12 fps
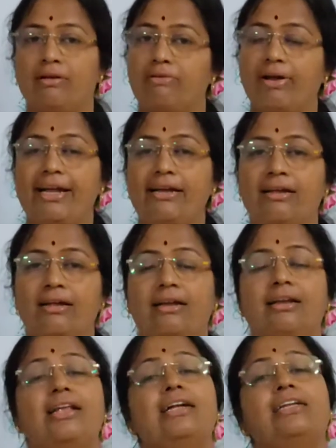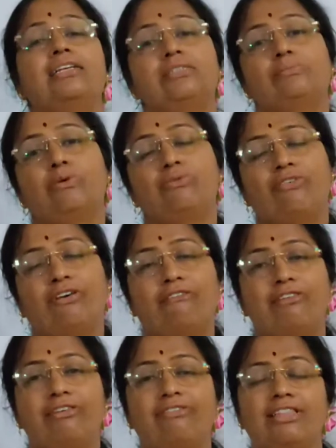Right? Let us move
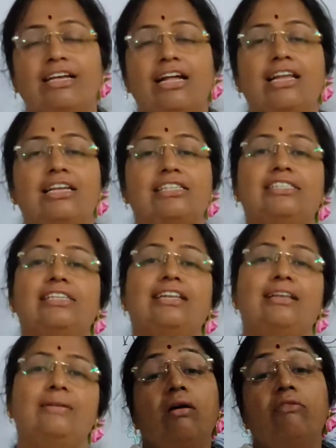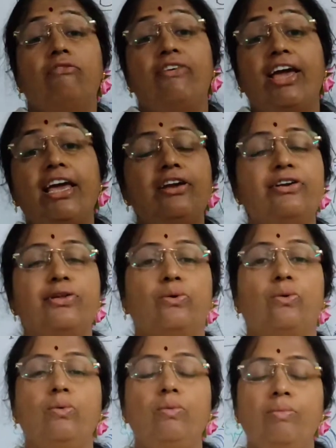forward with our lesson. Where
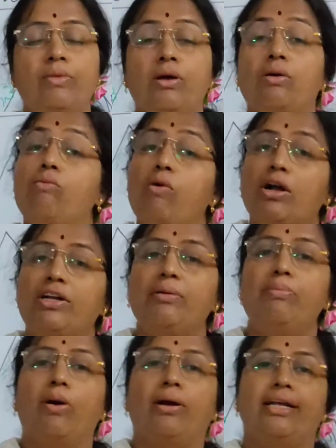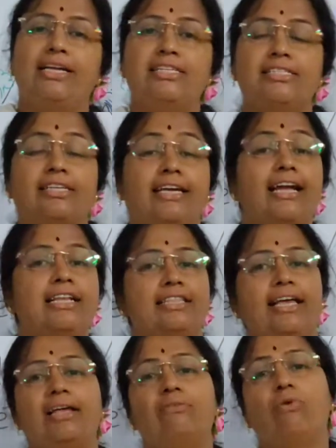do water bodies get
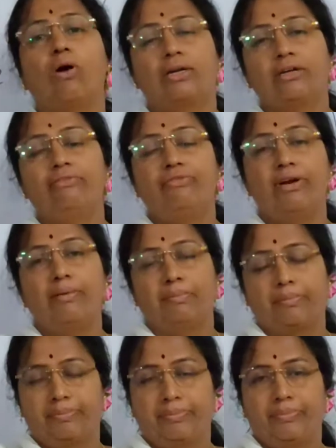their water from?